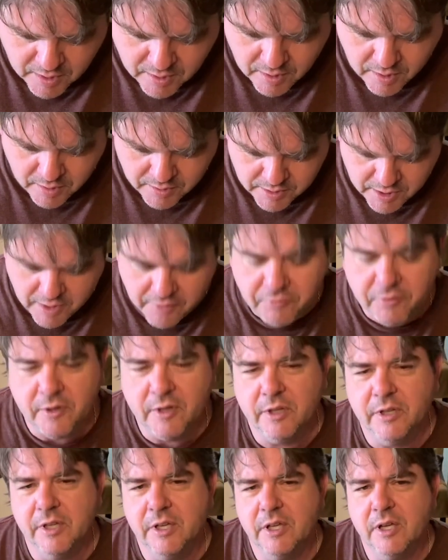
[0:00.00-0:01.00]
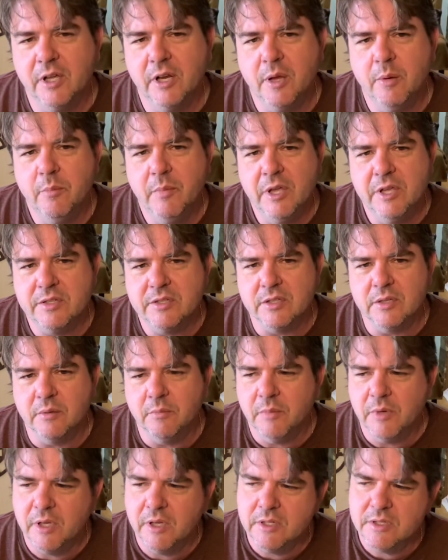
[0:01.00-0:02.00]
definitely gonna miss
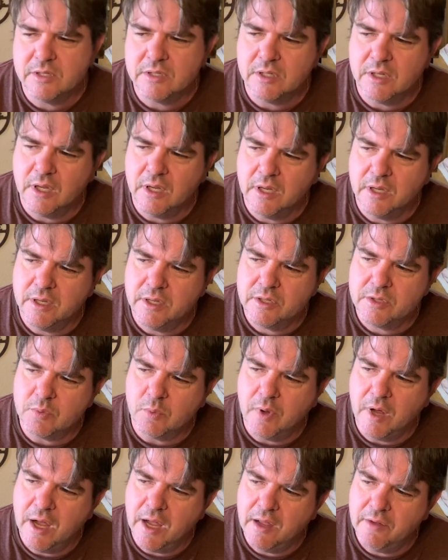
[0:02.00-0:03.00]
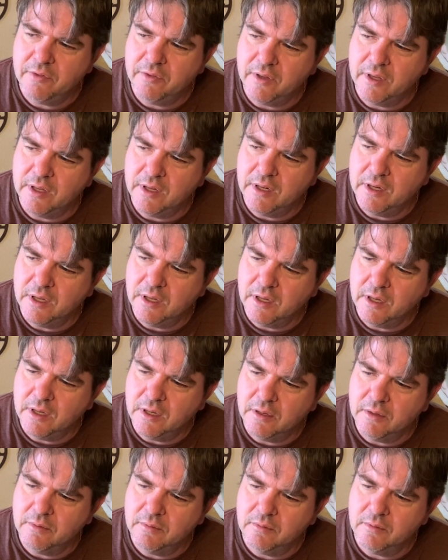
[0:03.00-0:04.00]
him. His wife had,
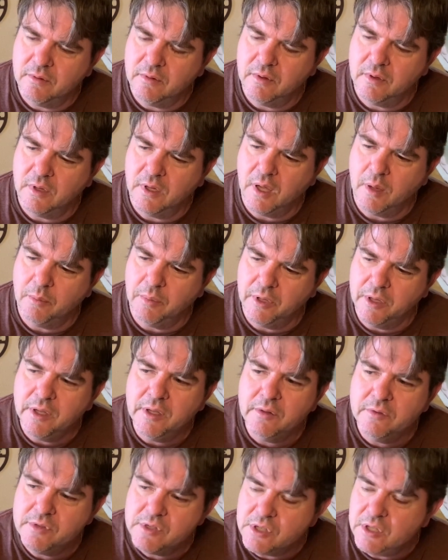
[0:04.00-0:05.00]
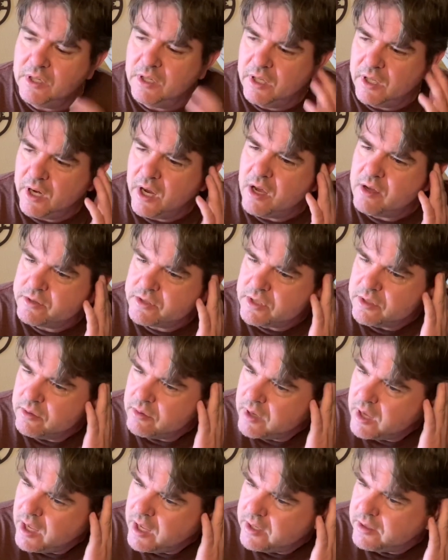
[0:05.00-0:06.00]
I believe she had also
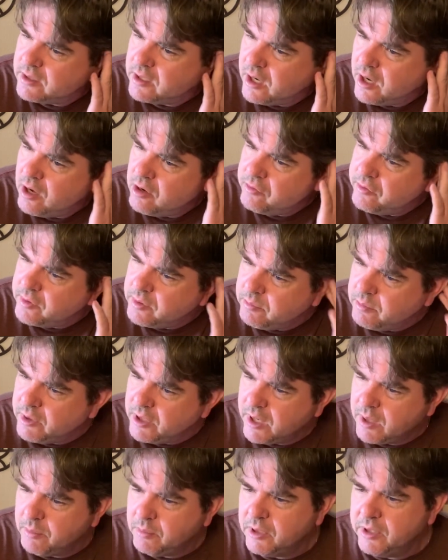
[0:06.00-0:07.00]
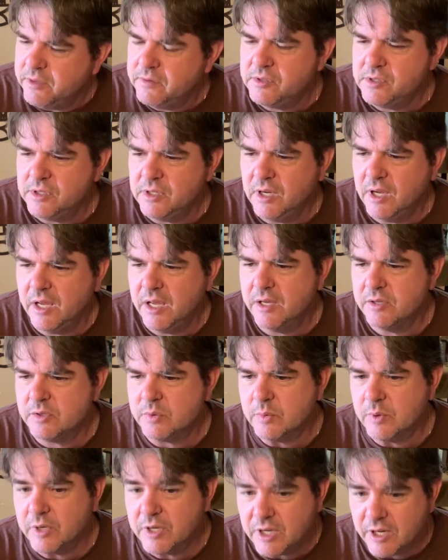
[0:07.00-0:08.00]
gotten COVID, but I believe she has
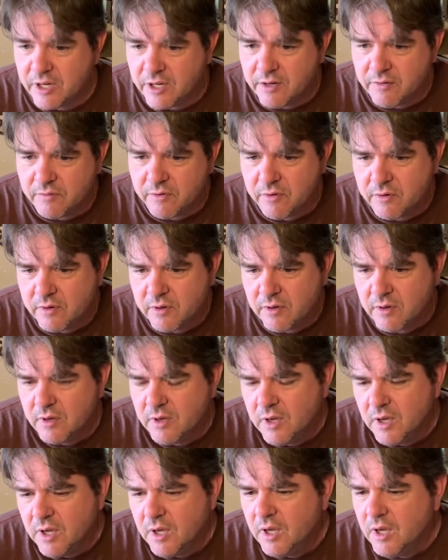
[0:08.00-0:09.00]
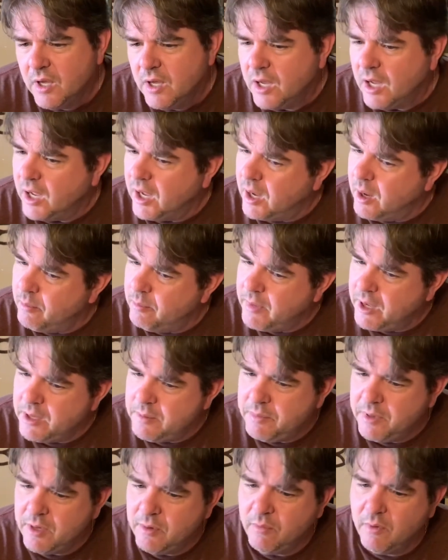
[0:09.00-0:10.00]
recovered. I may
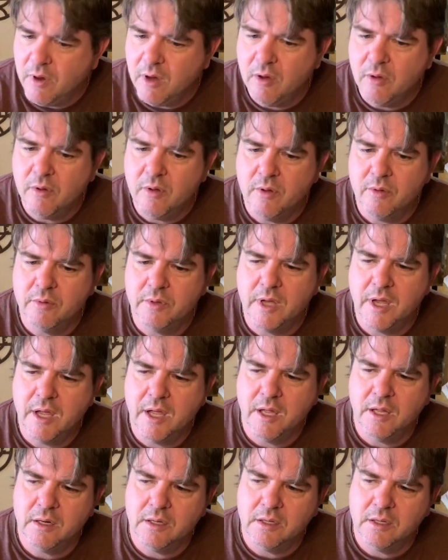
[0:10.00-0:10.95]
be wrong on that,